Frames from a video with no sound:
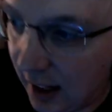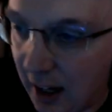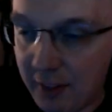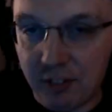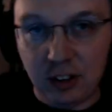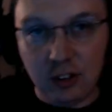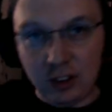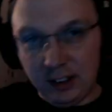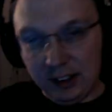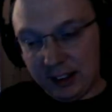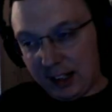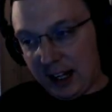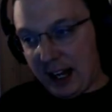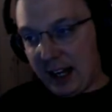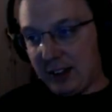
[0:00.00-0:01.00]
obviously in the
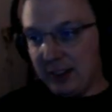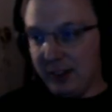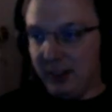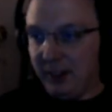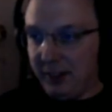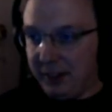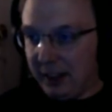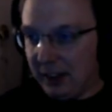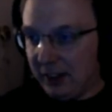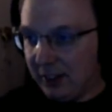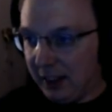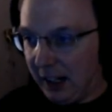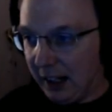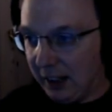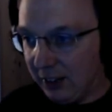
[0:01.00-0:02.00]
castle they
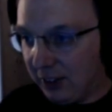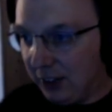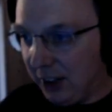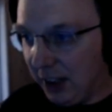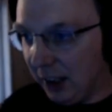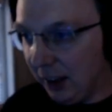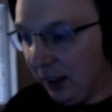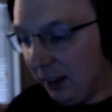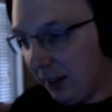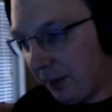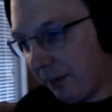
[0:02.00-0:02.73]
stand still.